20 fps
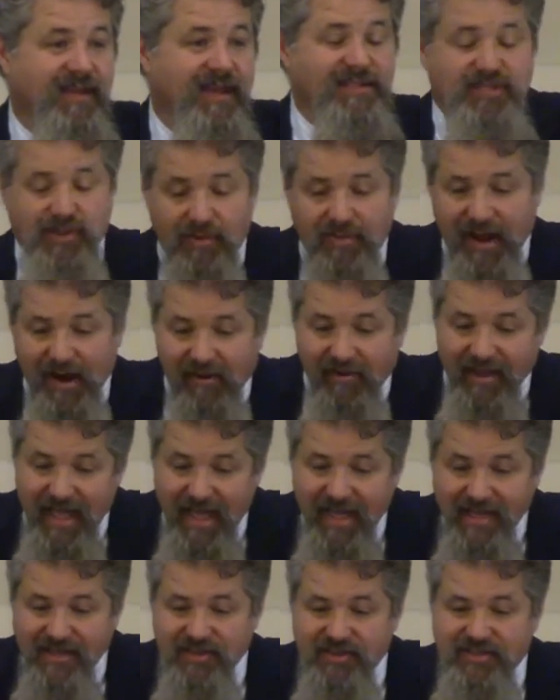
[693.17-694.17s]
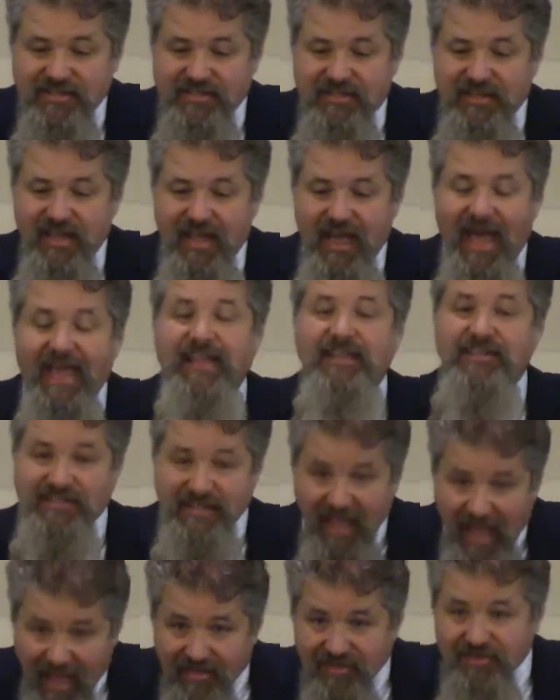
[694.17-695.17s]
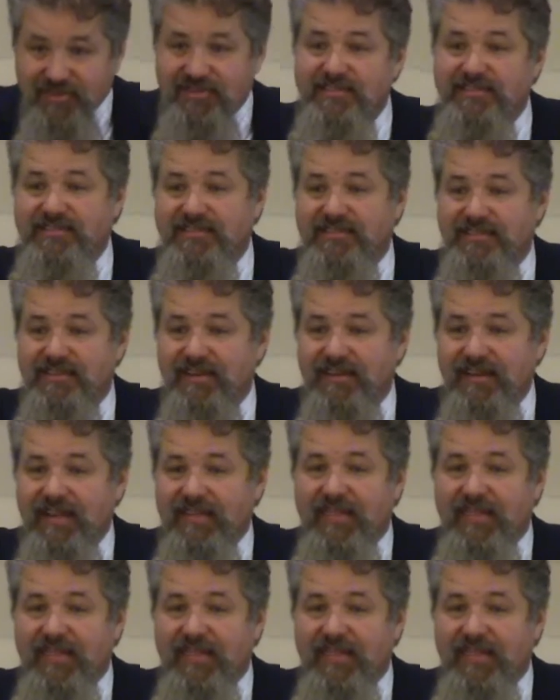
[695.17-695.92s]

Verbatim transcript: And so there is a sense